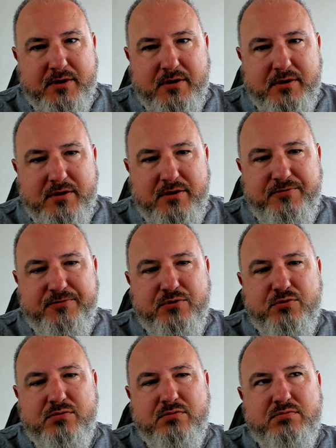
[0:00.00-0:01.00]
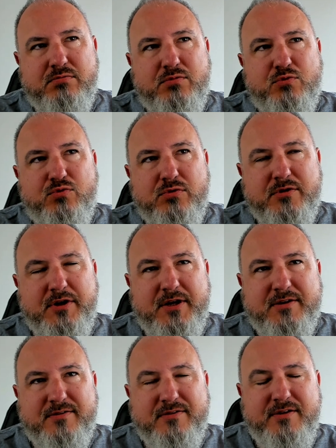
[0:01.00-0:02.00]
uh, if you would
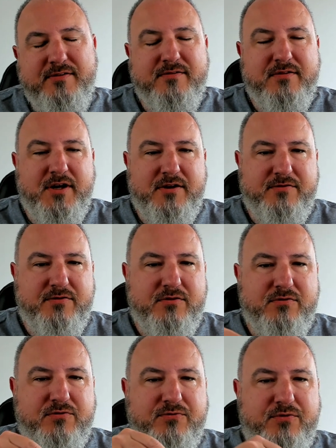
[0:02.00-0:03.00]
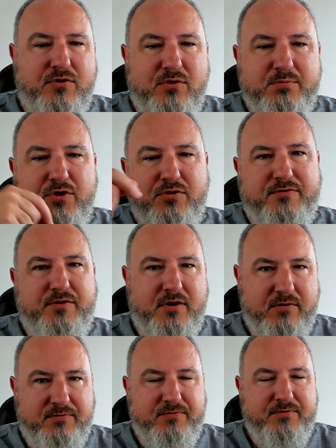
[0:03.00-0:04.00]
get these lessons from
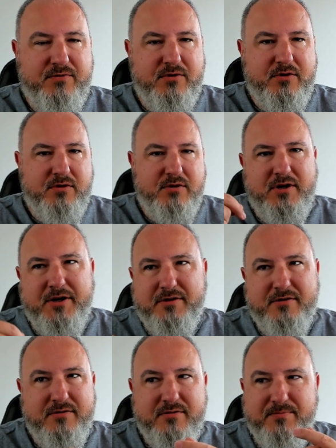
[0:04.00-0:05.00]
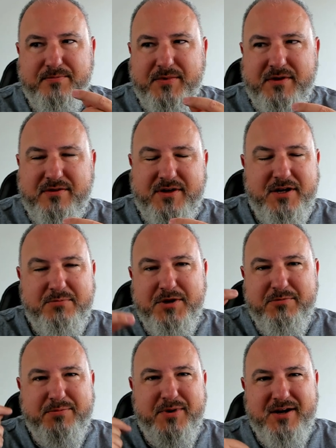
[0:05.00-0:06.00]
yourself, like um, the
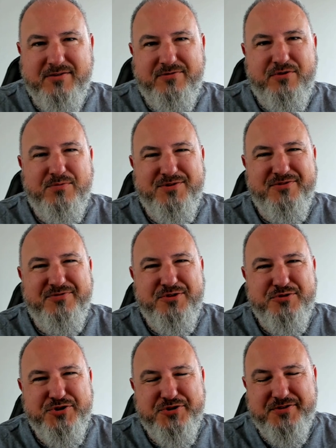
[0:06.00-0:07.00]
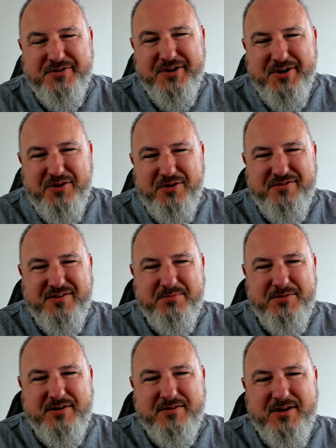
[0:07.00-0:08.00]
coming back from the future, or
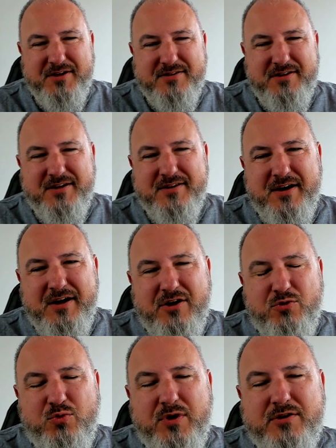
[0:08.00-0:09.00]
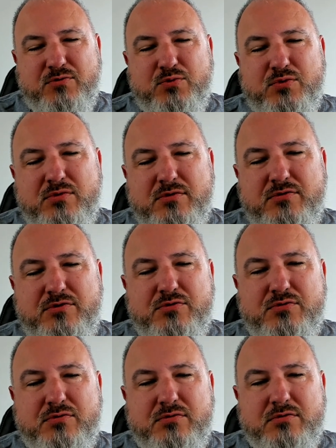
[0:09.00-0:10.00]
something like that, what would
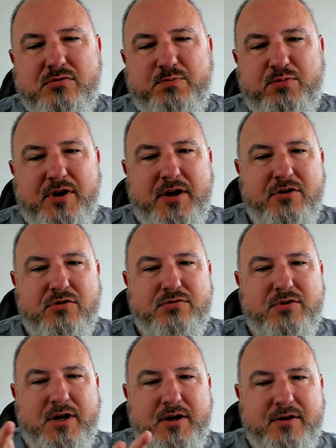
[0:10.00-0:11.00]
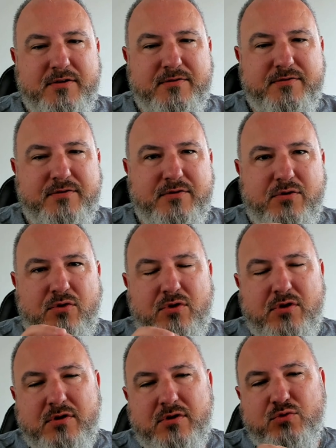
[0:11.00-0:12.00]
you prioritize
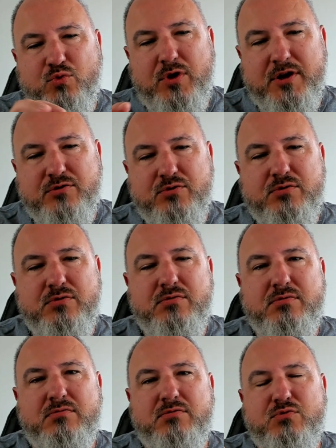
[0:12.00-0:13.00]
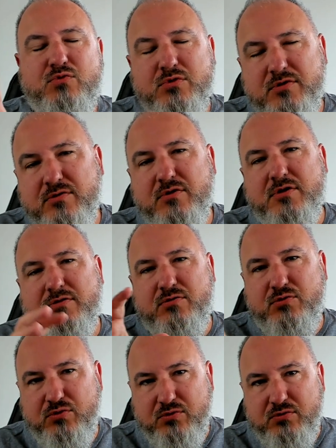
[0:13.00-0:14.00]
or what you would
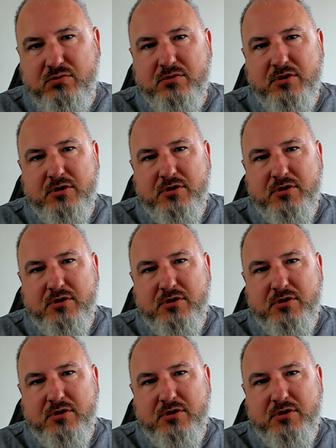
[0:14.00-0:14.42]
not do